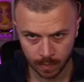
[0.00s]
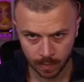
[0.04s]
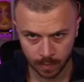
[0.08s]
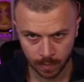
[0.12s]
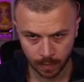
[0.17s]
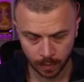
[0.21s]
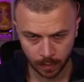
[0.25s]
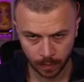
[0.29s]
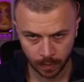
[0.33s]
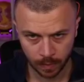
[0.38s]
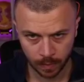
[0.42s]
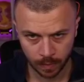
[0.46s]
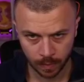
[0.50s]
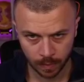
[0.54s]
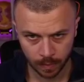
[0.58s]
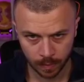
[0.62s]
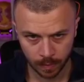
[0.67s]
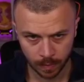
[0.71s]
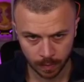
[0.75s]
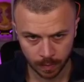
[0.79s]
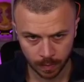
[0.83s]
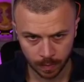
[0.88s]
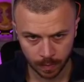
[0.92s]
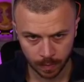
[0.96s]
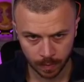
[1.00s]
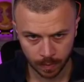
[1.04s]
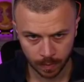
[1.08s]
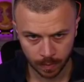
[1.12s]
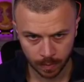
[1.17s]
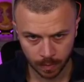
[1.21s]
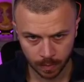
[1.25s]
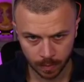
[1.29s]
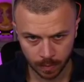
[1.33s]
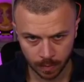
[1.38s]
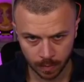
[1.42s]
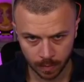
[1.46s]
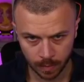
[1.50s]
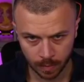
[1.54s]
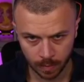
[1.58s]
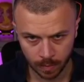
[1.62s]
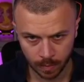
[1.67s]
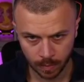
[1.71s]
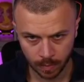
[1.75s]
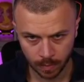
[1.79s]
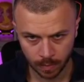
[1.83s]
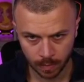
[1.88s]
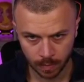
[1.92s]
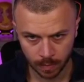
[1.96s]

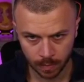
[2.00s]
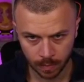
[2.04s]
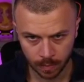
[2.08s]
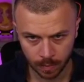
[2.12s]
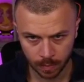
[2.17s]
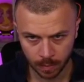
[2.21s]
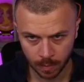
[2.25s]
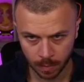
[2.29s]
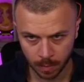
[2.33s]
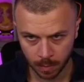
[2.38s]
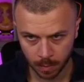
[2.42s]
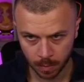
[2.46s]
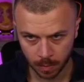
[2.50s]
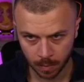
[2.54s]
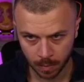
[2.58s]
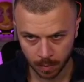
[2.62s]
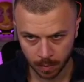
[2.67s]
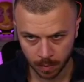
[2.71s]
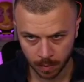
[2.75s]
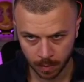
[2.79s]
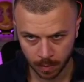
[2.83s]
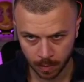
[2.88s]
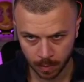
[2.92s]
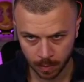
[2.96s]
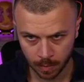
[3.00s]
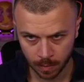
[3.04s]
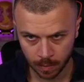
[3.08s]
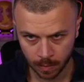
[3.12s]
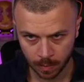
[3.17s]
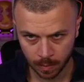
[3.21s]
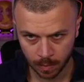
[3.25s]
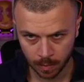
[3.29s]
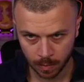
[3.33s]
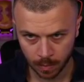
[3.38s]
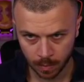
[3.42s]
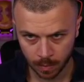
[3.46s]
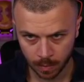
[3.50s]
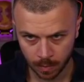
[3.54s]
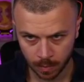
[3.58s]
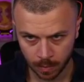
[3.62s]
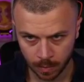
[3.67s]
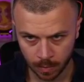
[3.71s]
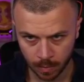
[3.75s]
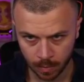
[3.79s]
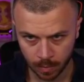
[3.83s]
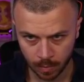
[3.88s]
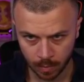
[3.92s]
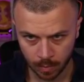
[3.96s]

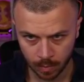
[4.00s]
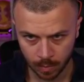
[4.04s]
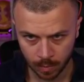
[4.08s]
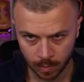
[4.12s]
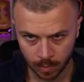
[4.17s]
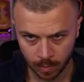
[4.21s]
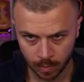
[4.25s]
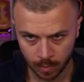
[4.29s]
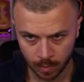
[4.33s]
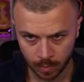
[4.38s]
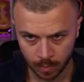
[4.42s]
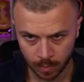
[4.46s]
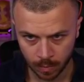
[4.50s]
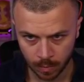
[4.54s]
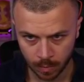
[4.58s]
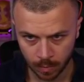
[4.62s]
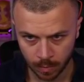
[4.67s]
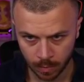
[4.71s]
No one is speaking in this clip.